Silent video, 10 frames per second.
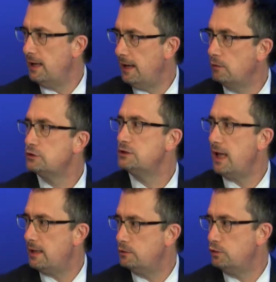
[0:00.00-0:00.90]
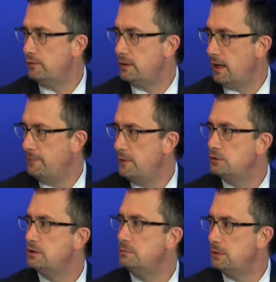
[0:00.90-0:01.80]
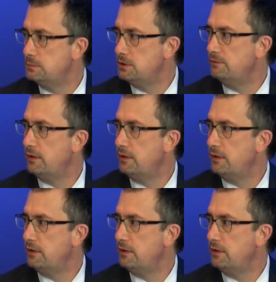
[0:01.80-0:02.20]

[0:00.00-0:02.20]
health status over time, their symptoms and